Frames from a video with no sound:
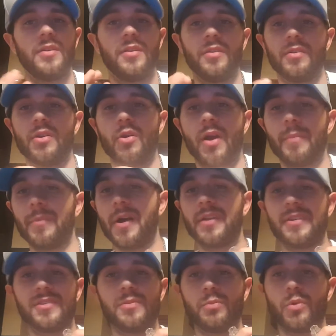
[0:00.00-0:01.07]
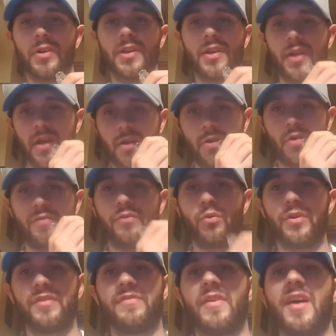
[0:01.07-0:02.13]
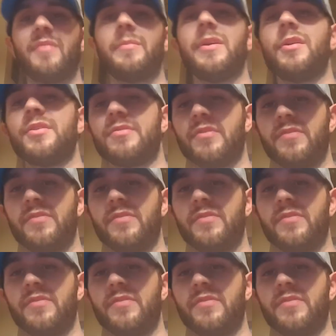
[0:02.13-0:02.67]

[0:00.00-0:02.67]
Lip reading: you know, I'm not disappointed at all. 45 mils for